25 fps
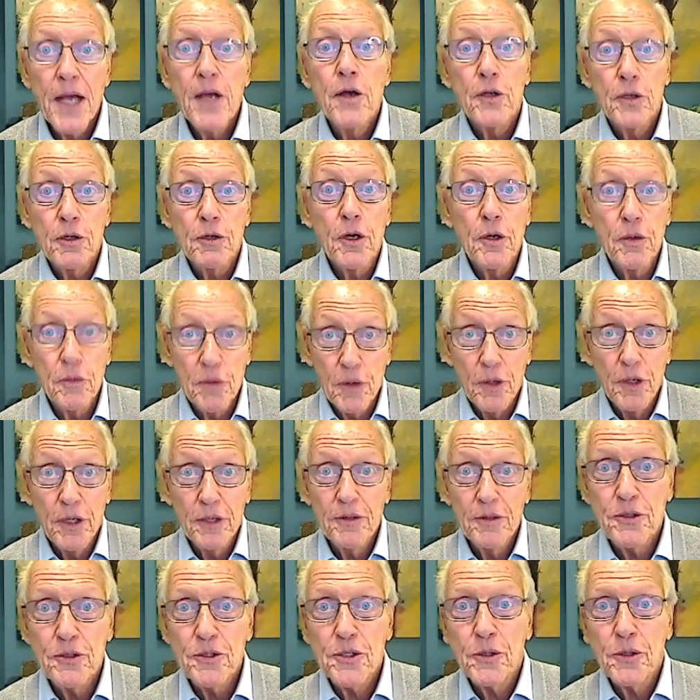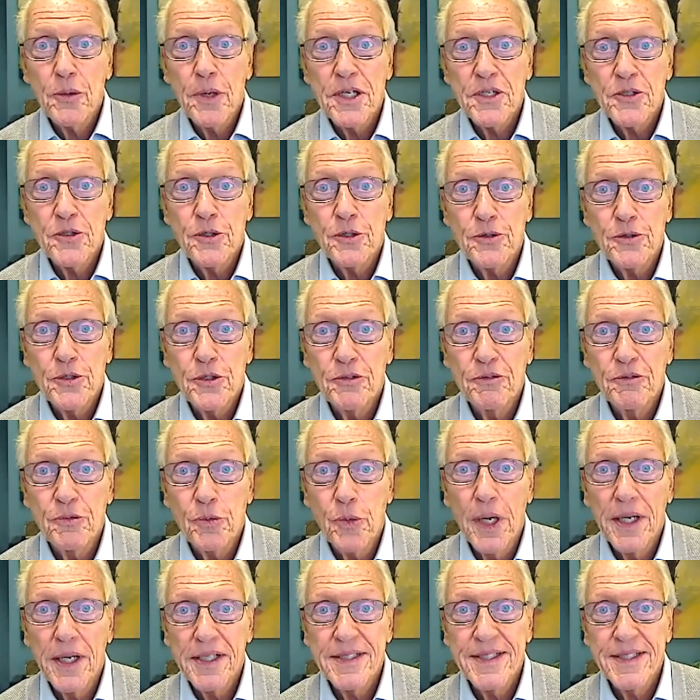You know, all questions you've
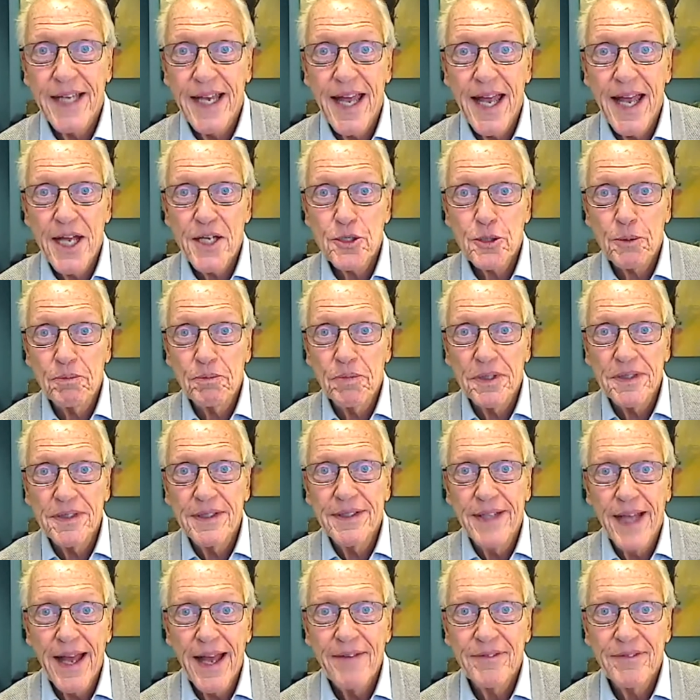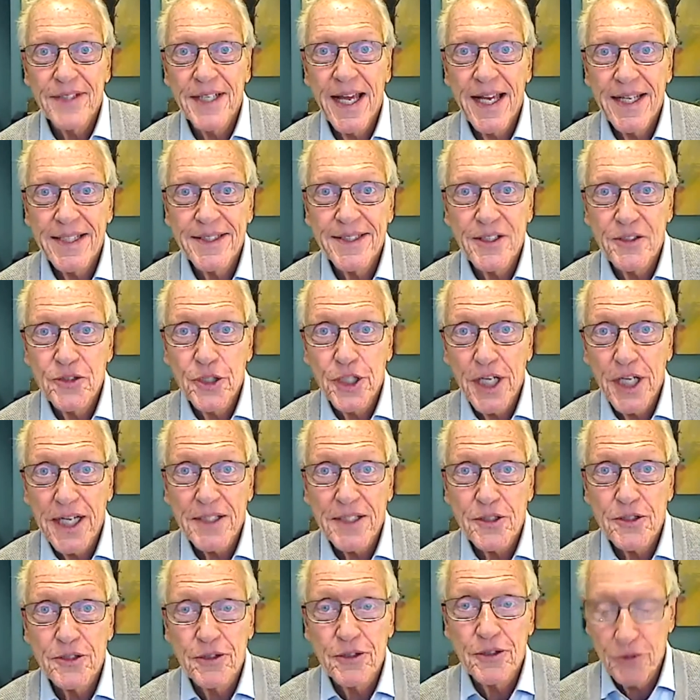wanted to ask, but haven't had the
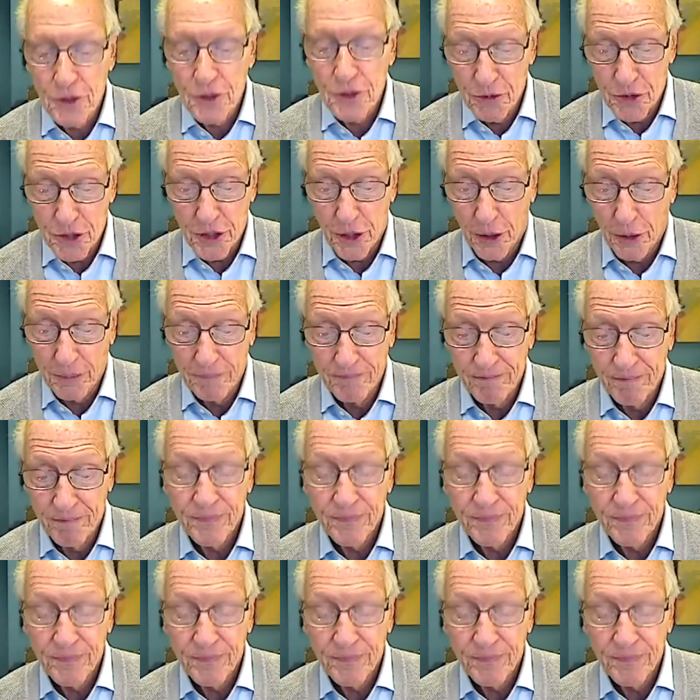chance to do so.